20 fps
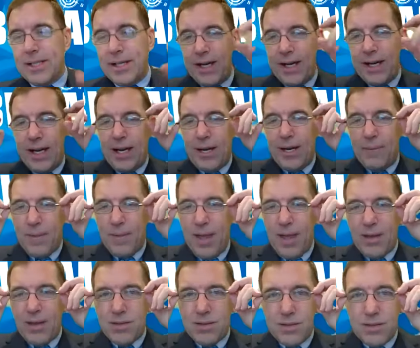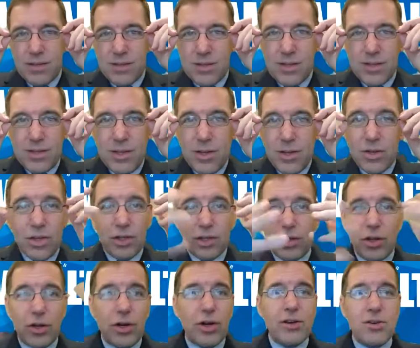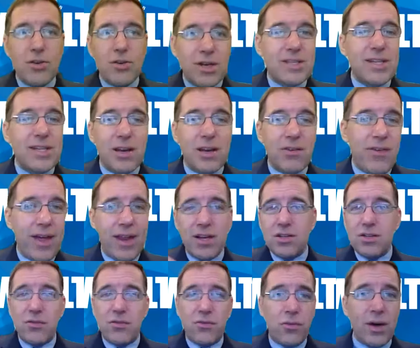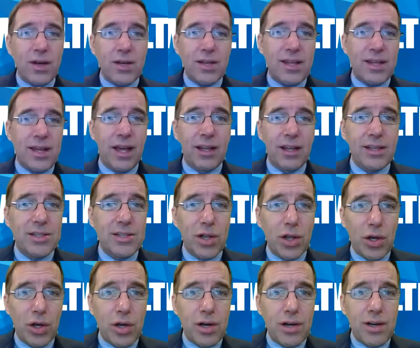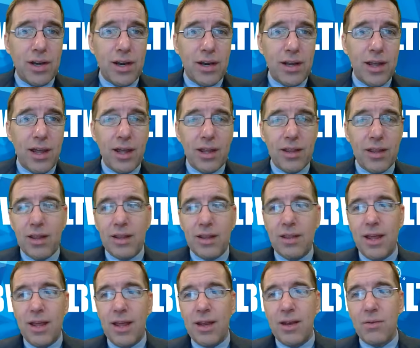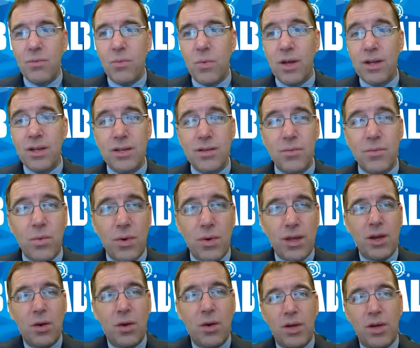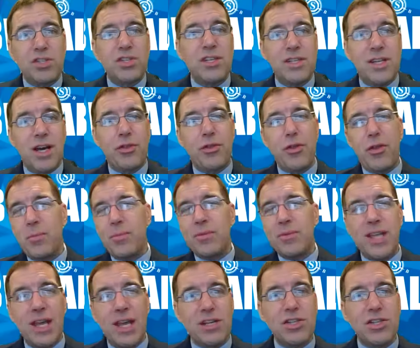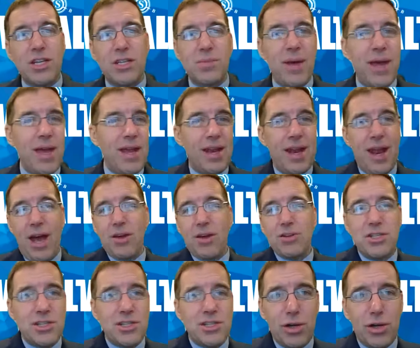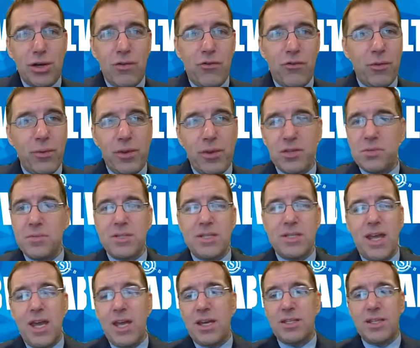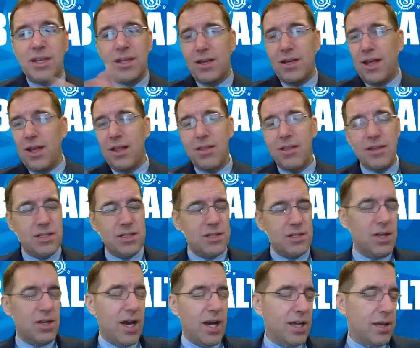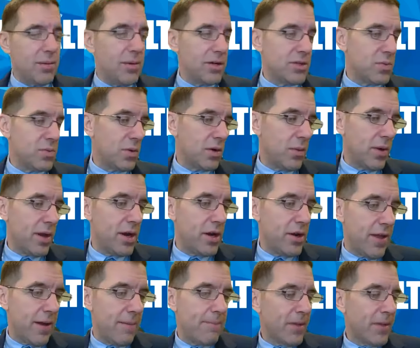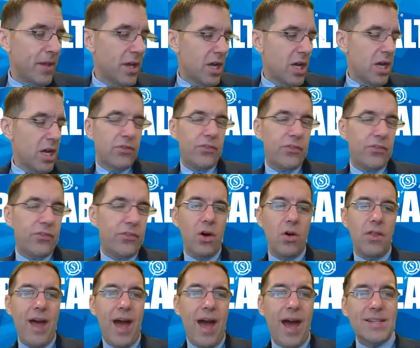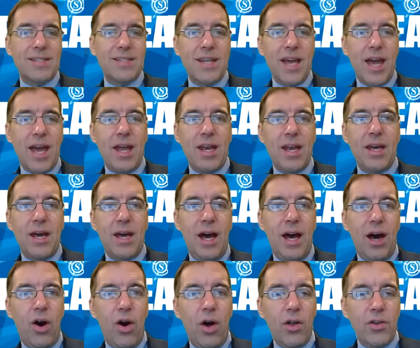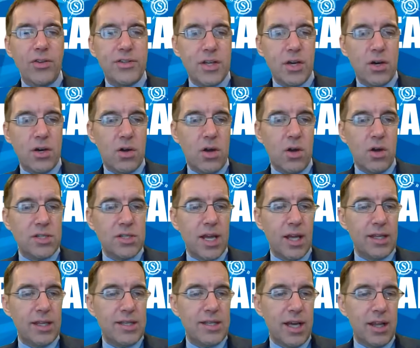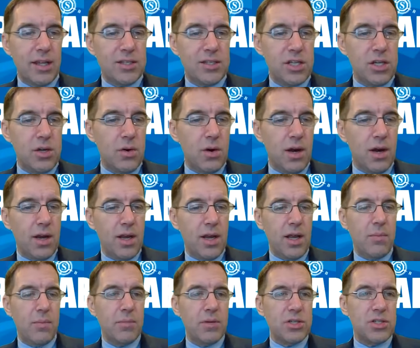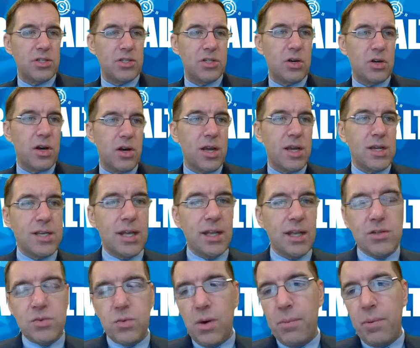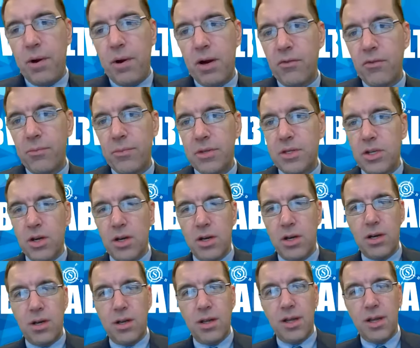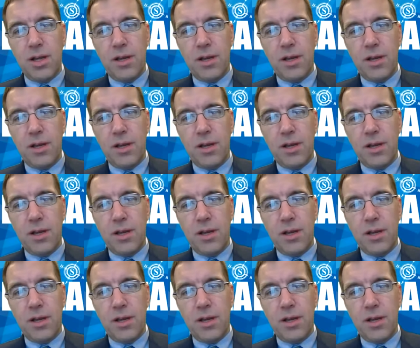Uh, and you can learn, you can take advantage of what Kellie's learned and, and, the, and what, what, you know, what she's gone through, the mistakes she's made and how she's learned from those mistakes. And, and this document is one way to do that. So that said, uh, also Coach Kellie, tell us, you are in uh, Missouri. Tell us what part of you're in. Yeah.